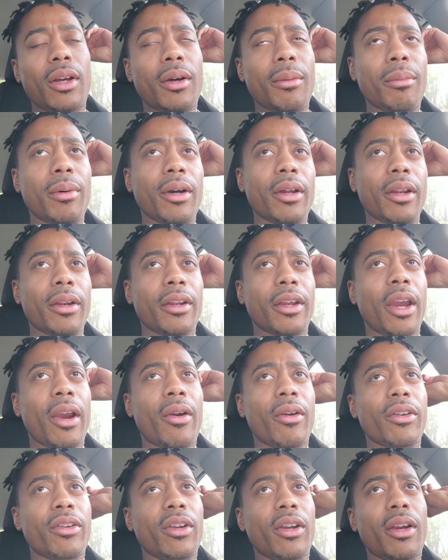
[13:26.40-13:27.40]
but
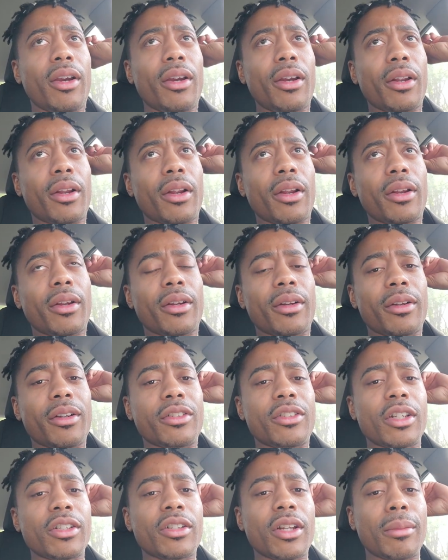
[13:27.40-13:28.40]
guaranteed,
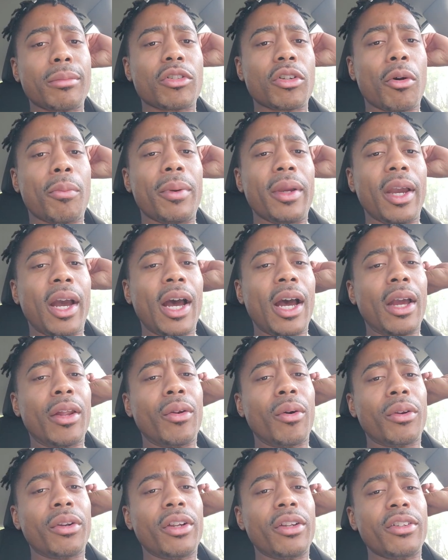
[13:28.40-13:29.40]
since I'm so behind
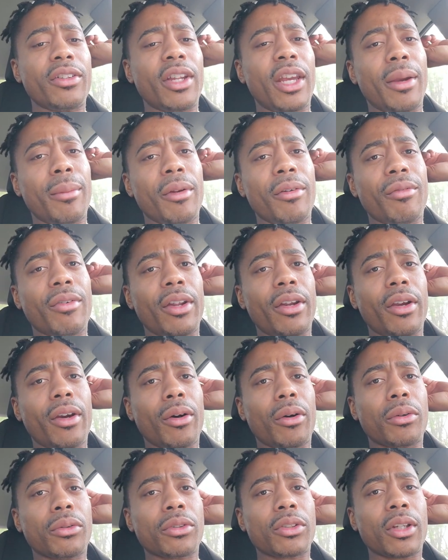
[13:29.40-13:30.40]
on these demon
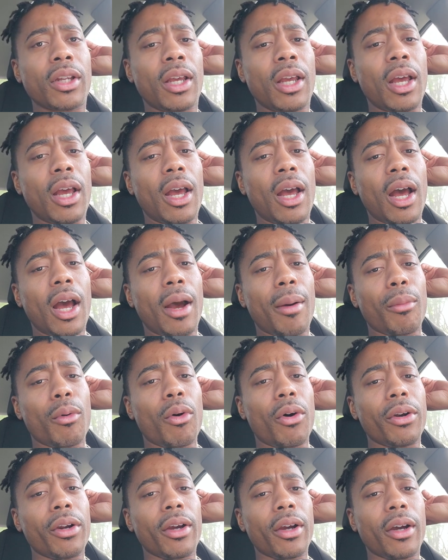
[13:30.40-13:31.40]
videos, I'm
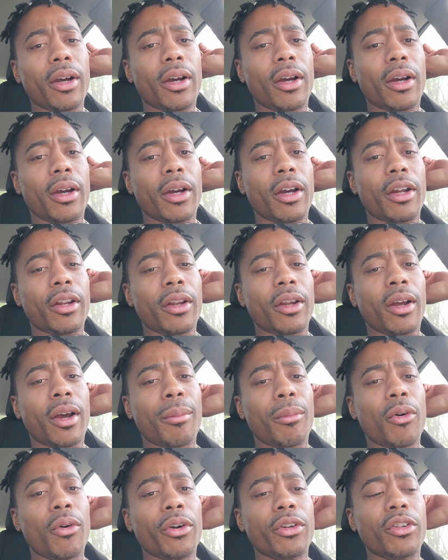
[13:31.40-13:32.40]
going
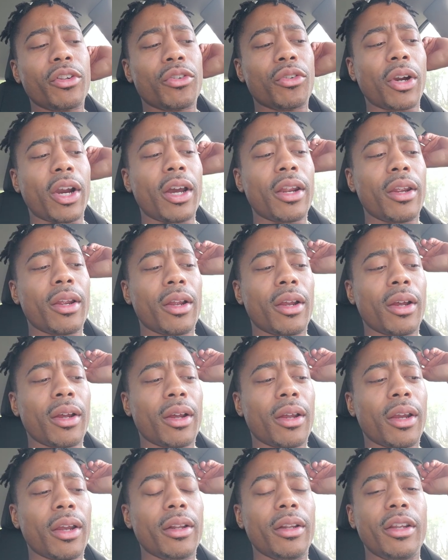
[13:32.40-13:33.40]
to try to
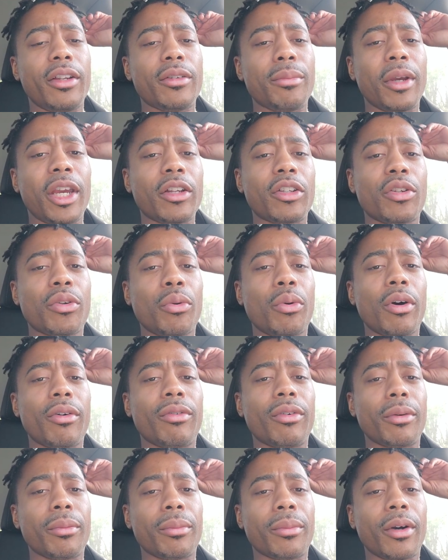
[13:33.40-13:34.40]
at least make 2 of
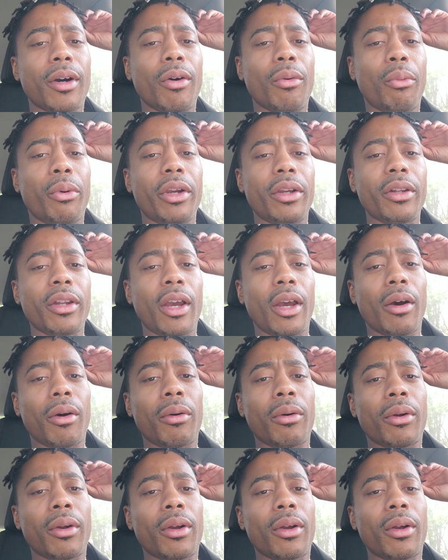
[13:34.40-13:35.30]
them a week now,